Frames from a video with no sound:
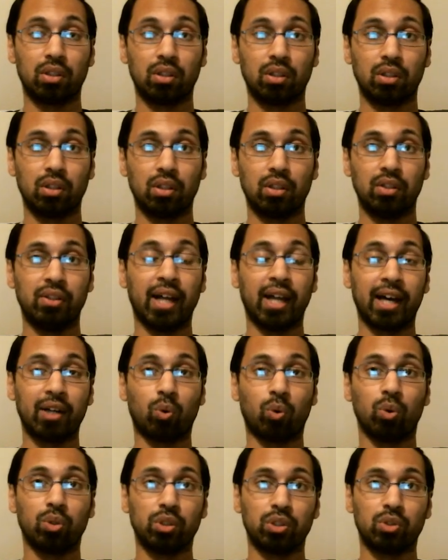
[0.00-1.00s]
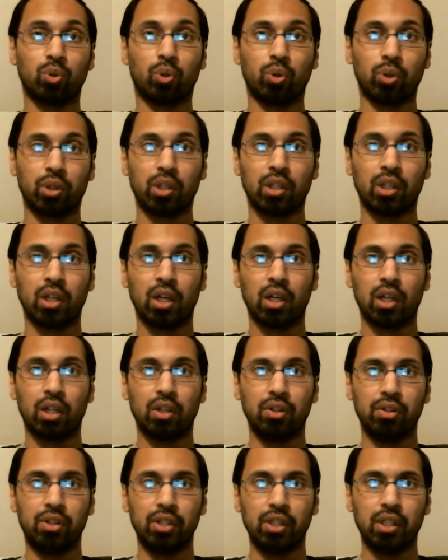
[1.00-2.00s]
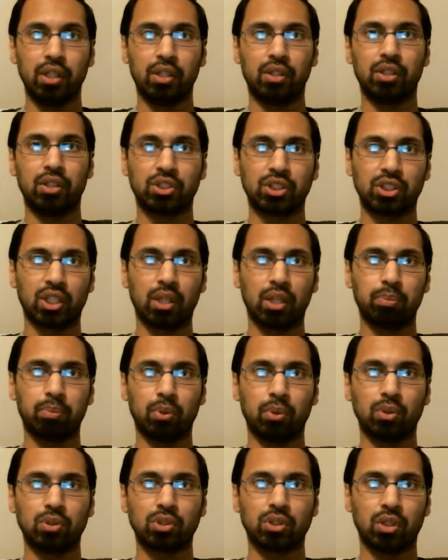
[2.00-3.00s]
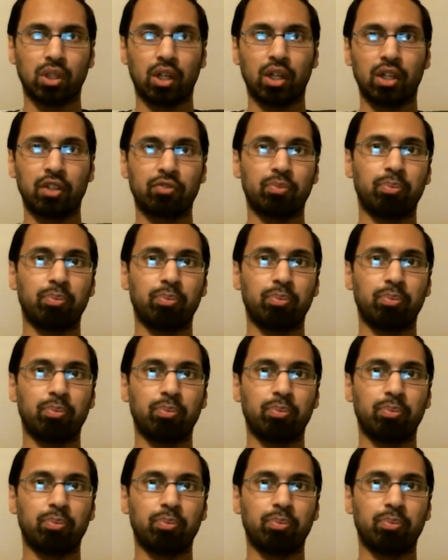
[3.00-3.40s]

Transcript: not only during the disciples' life,